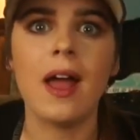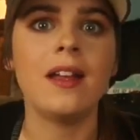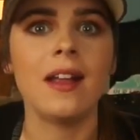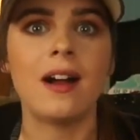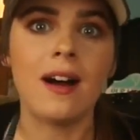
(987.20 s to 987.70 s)

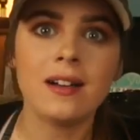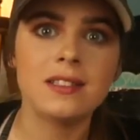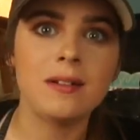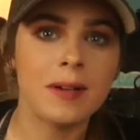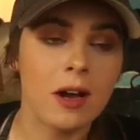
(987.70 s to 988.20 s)
and like
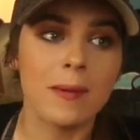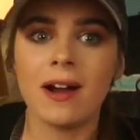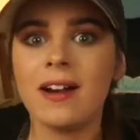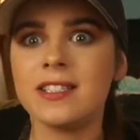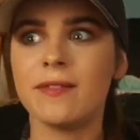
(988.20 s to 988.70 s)
awesome, like, oh my
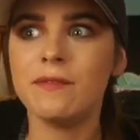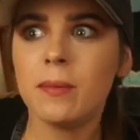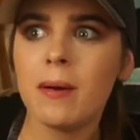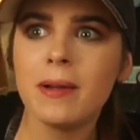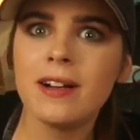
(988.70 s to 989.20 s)
God, he's a
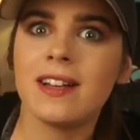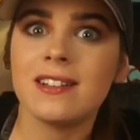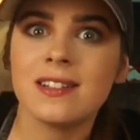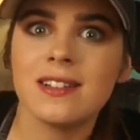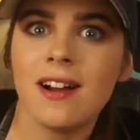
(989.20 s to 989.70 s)
football player, like
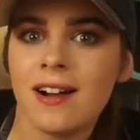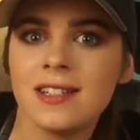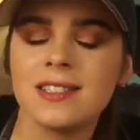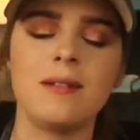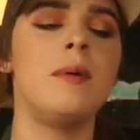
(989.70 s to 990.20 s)
this is
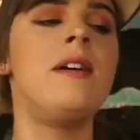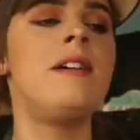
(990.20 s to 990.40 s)
awesome,